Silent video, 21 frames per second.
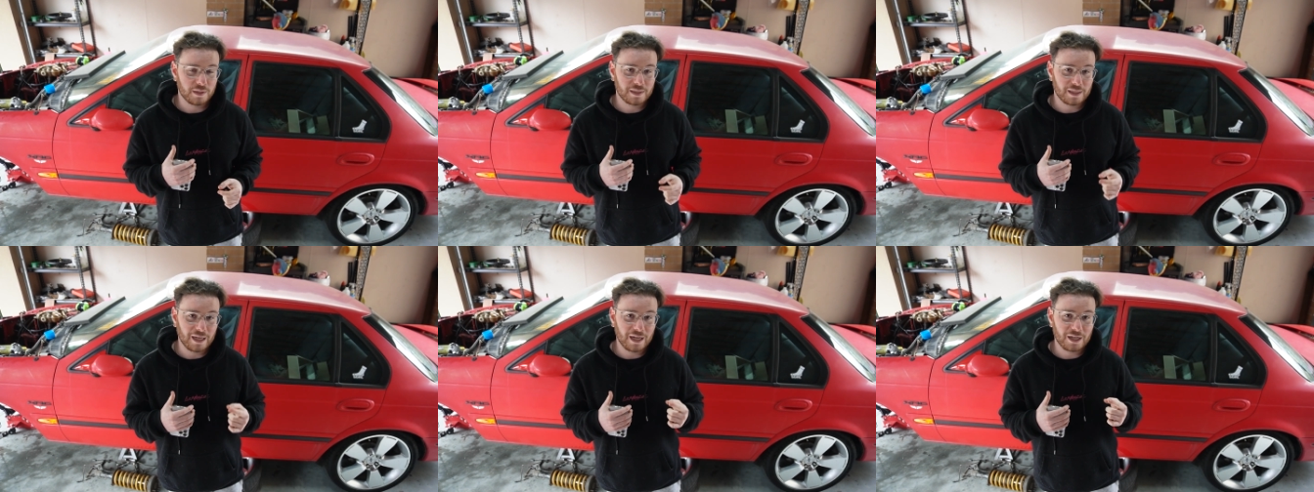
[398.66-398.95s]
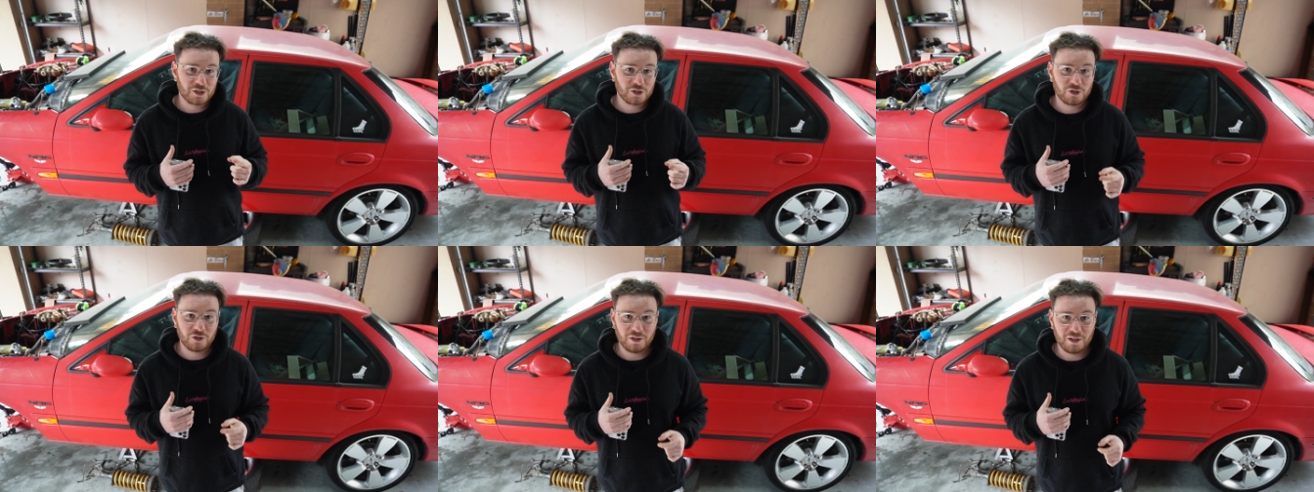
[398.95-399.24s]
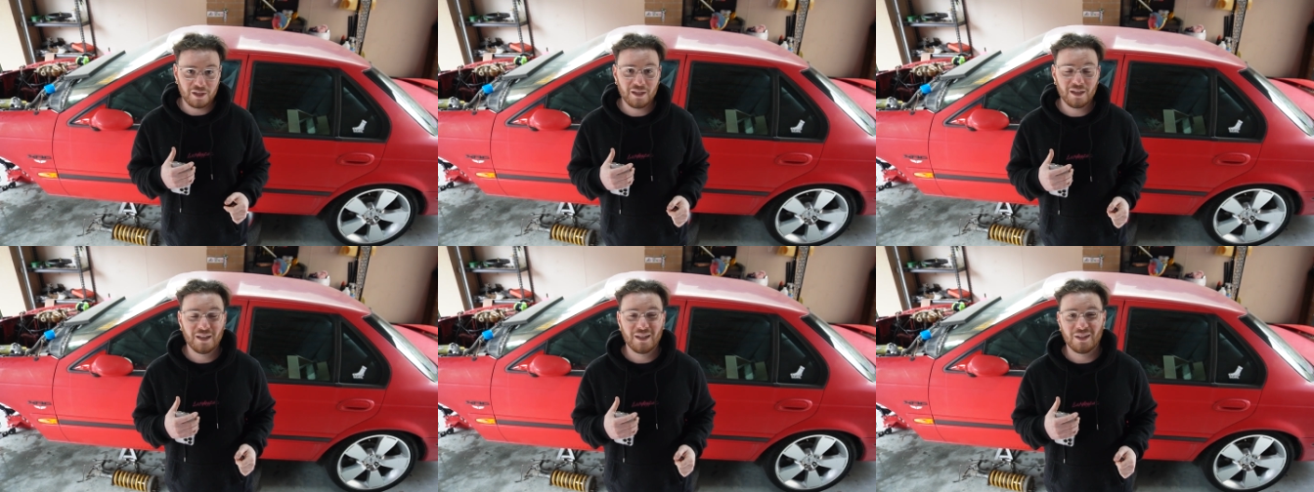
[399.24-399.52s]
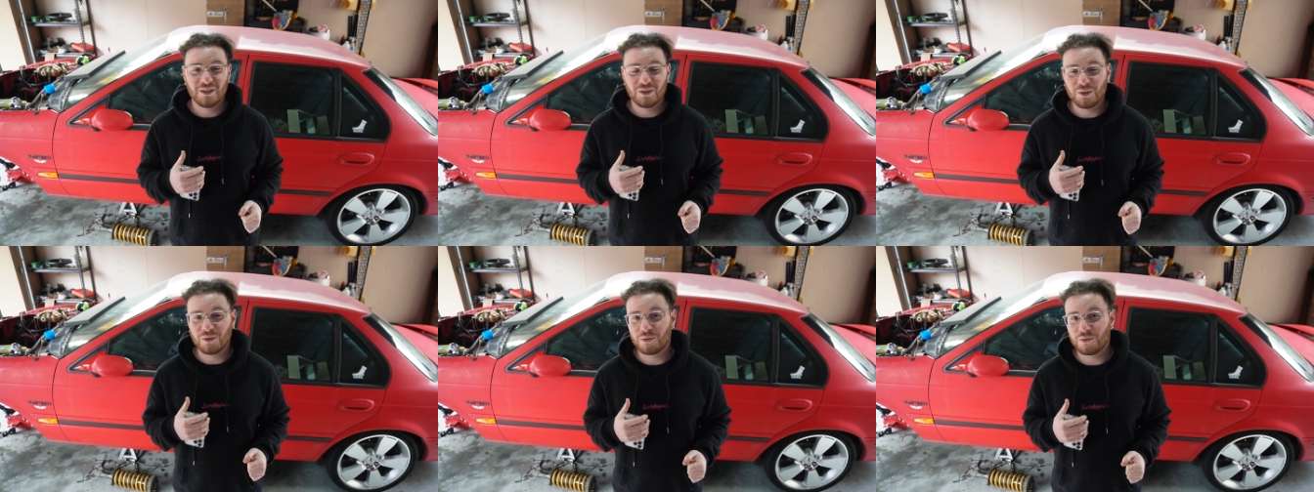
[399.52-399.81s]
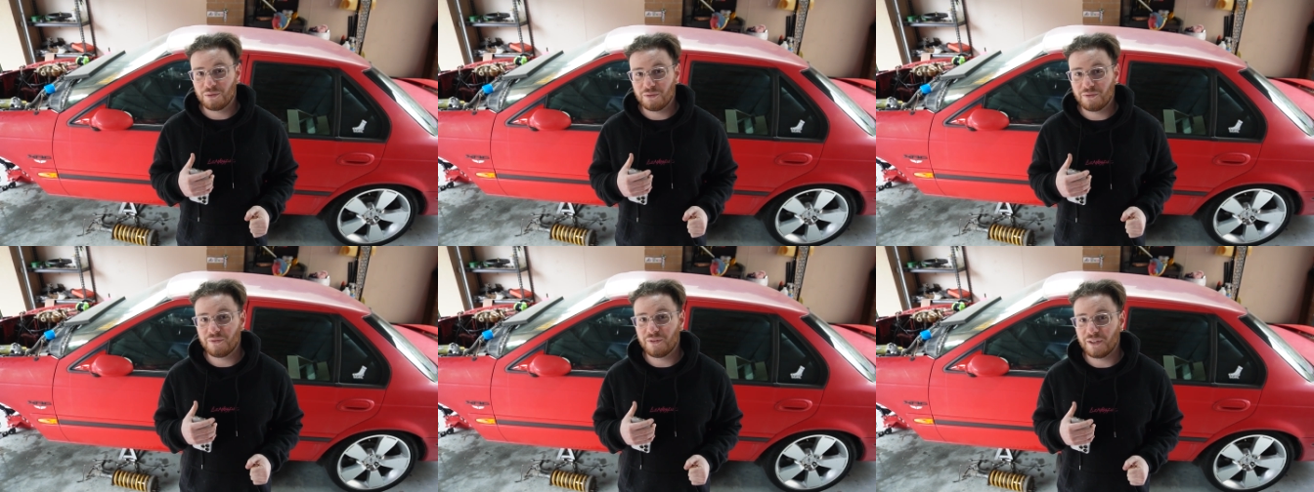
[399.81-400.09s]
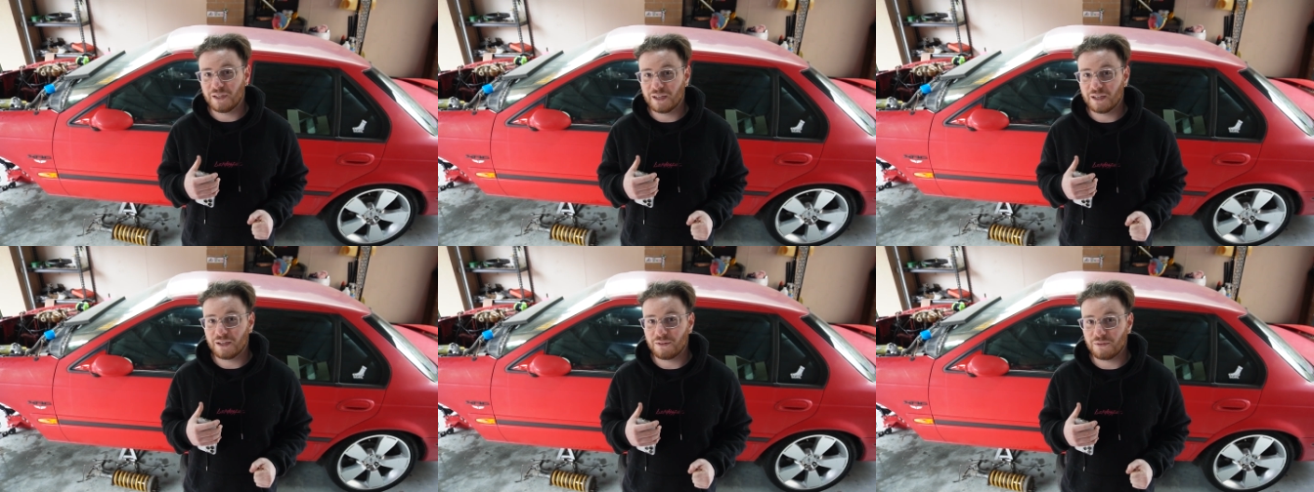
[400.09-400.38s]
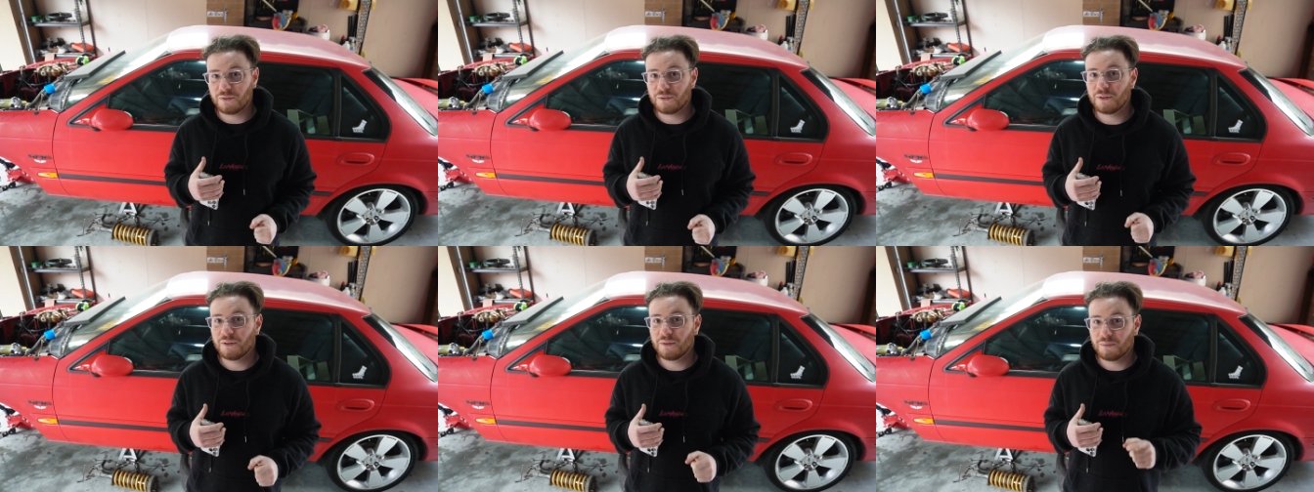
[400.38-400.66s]
It's actually not good for your
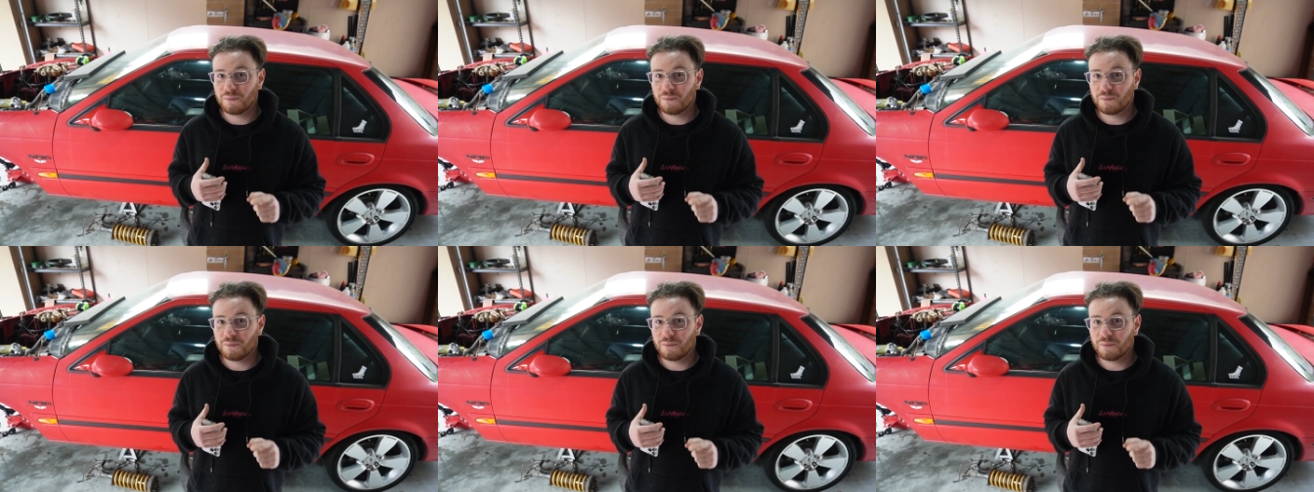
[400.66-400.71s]
health,